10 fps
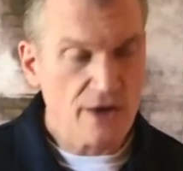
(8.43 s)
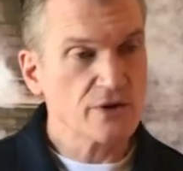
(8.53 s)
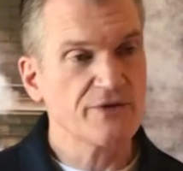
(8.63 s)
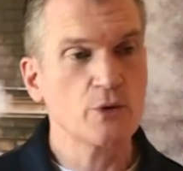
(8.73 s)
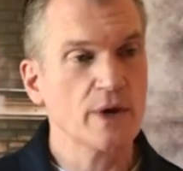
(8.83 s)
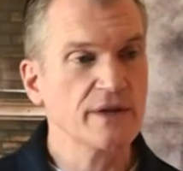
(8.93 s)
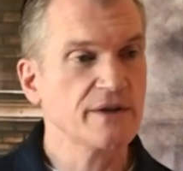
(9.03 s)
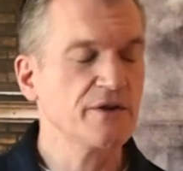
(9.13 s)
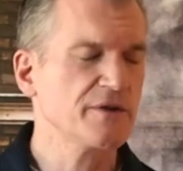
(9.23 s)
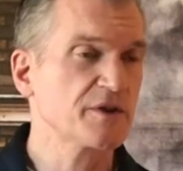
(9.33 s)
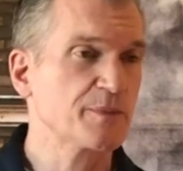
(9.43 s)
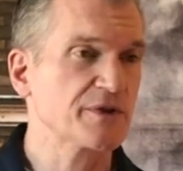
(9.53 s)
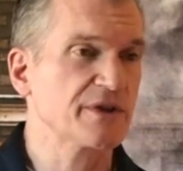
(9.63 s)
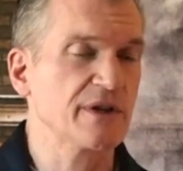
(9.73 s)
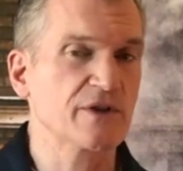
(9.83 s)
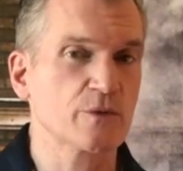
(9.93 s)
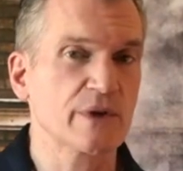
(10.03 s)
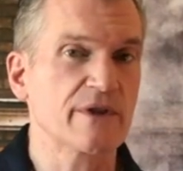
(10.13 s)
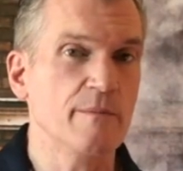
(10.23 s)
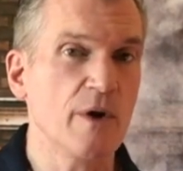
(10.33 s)
So if you wanted to do this procedure
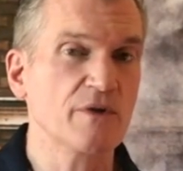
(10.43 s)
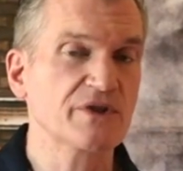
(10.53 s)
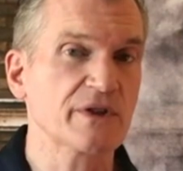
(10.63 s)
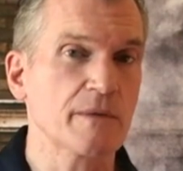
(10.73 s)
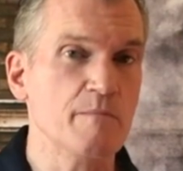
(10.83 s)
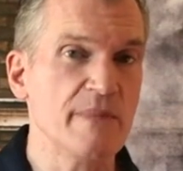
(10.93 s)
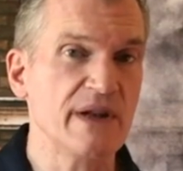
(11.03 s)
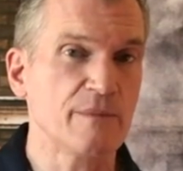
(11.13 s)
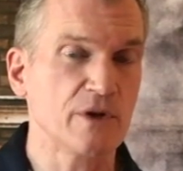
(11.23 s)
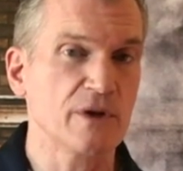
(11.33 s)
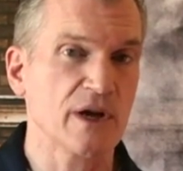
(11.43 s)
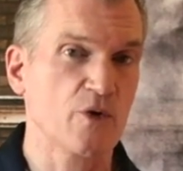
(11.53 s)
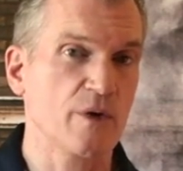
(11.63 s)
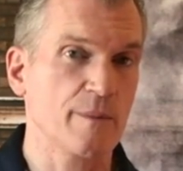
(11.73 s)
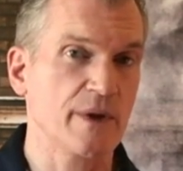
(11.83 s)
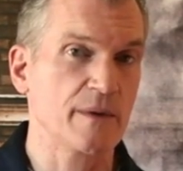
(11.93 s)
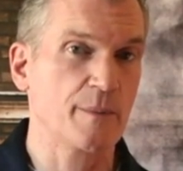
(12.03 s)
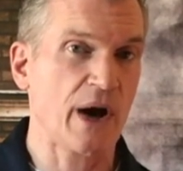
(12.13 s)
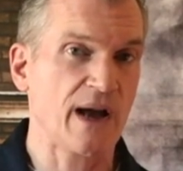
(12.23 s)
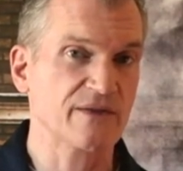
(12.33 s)
with the most minimal
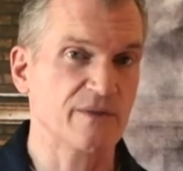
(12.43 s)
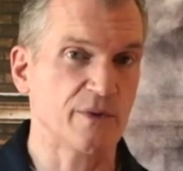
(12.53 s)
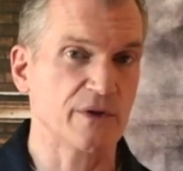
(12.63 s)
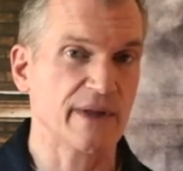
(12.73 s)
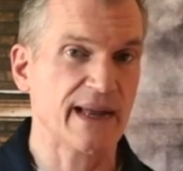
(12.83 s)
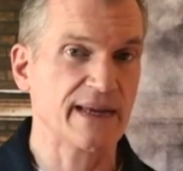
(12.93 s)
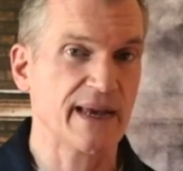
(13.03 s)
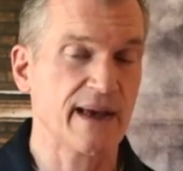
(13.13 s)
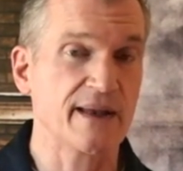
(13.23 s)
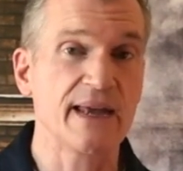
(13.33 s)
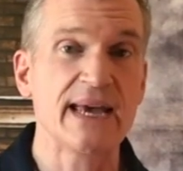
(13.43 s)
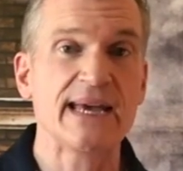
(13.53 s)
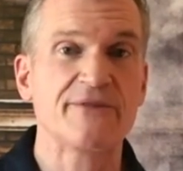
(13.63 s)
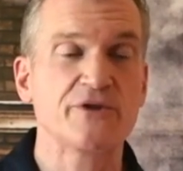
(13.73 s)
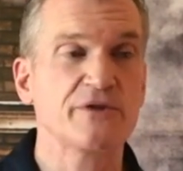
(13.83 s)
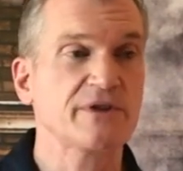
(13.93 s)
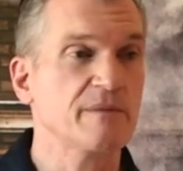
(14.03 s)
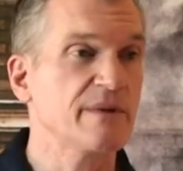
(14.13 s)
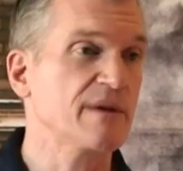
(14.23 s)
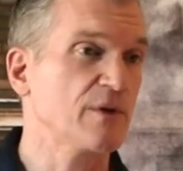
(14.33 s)
equipment possible, and again, if you're
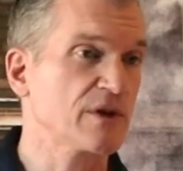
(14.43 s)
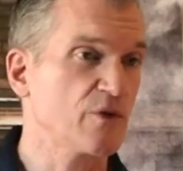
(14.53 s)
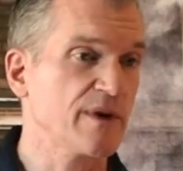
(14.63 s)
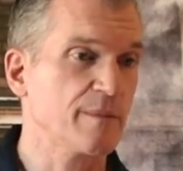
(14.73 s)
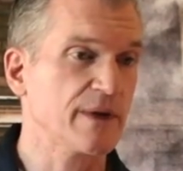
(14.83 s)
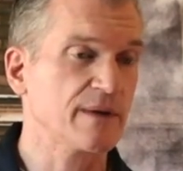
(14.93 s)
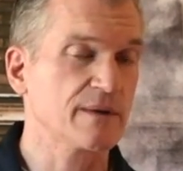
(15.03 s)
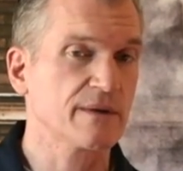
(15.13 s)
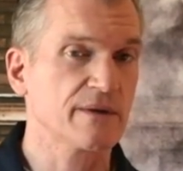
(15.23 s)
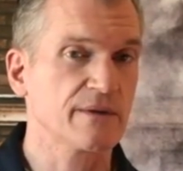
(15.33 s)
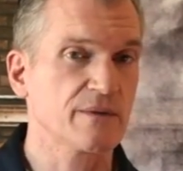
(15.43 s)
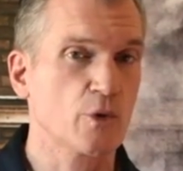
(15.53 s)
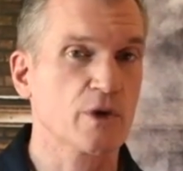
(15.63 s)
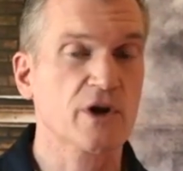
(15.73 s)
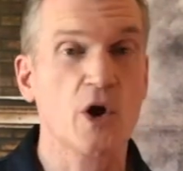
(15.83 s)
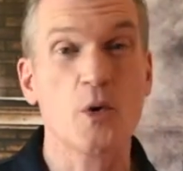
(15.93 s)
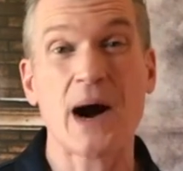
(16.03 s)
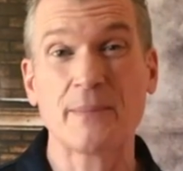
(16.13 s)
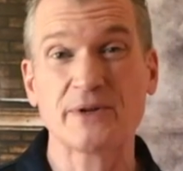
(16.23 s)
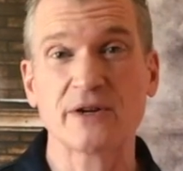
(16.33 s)
using minimal equipment or
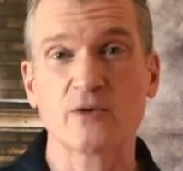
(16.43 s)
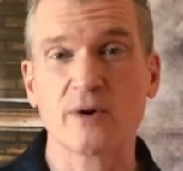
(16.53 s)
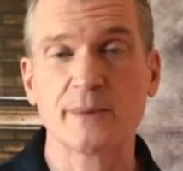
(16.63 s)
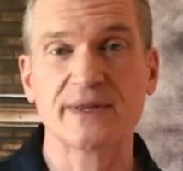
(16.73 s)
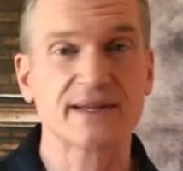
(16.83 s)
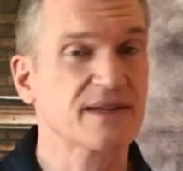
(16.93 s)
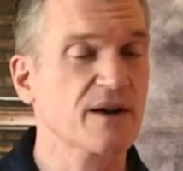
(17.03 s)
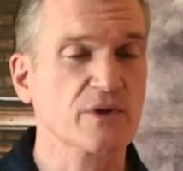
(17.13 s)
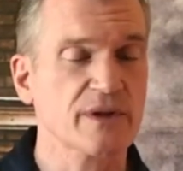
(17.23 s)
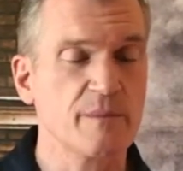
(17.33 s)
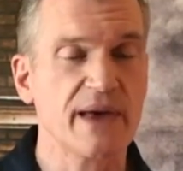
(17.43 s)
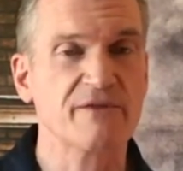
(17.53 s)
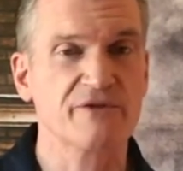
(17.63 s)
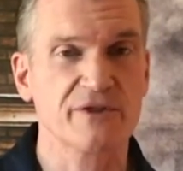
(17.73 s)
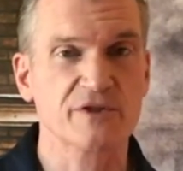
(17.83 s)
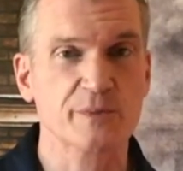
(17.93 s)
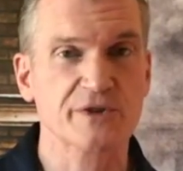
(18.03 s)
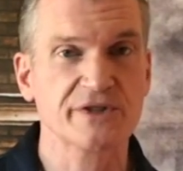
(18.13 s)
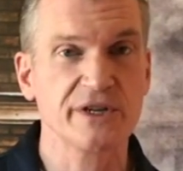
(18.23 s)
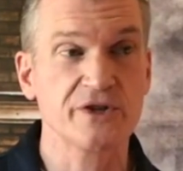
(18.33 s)
co-opting equipment that's not really meant for this
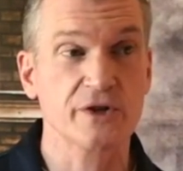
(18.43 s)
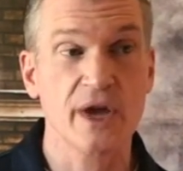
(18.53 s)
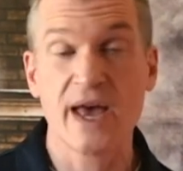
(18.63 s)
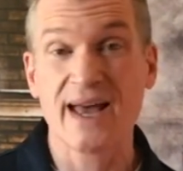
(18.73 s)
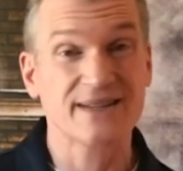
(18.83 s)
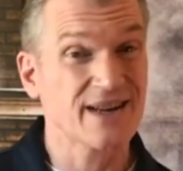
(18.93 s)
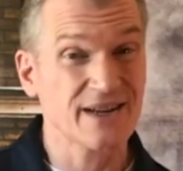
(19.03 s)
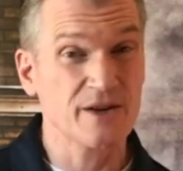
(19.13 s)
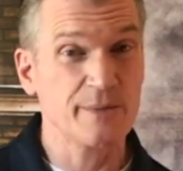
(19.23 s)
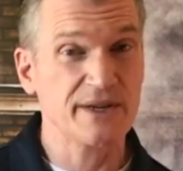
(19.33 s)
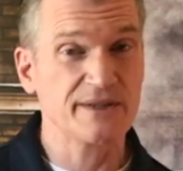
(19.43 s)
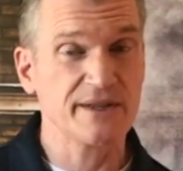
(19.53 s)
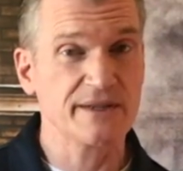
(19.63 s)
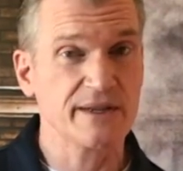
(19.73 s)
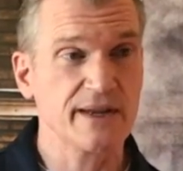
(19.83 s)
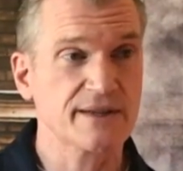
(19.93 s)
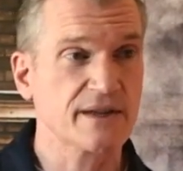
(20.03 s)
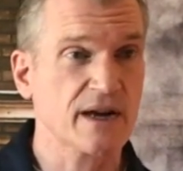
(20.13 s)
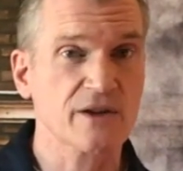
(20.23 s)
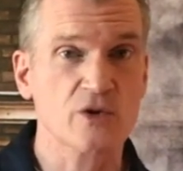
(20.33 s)
procedure, it's not going to be as easy,
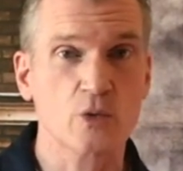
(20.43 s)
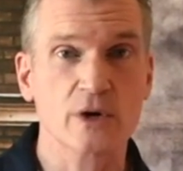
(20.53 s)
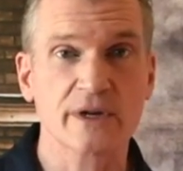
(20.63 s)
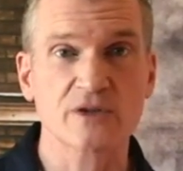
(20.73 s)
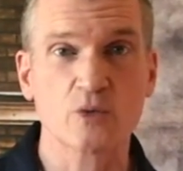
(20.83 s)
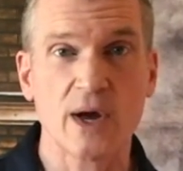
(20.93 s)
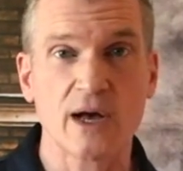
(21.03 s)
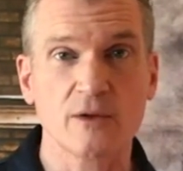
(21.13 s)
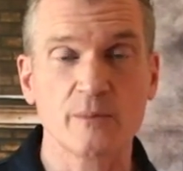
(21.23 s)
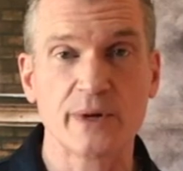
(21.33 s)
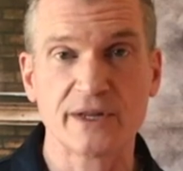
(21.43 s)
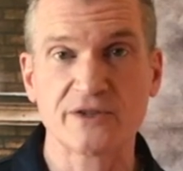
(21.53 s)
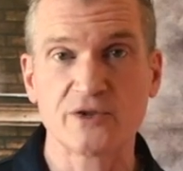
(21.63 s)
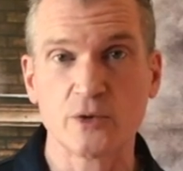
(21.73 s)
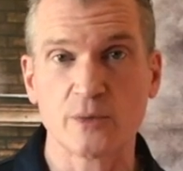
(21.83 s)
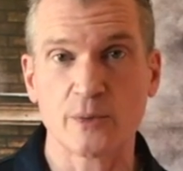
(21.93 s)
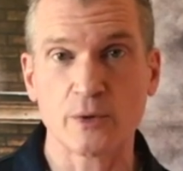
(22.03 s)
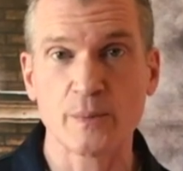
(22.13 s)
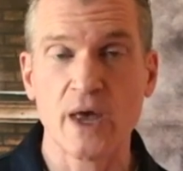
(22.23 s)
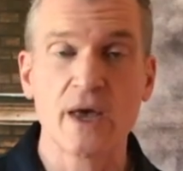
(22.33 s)
it's not going to work as well, but it's doable.